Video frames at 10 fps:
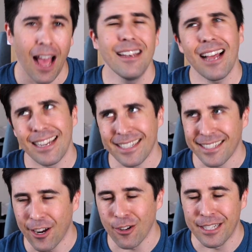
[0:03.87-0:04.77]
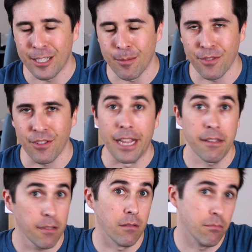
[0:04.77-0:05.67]
Not necessarily in terms of
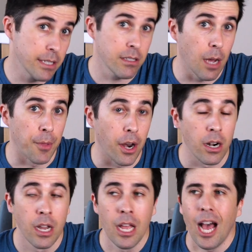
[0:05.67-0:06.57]
length, though it's up there,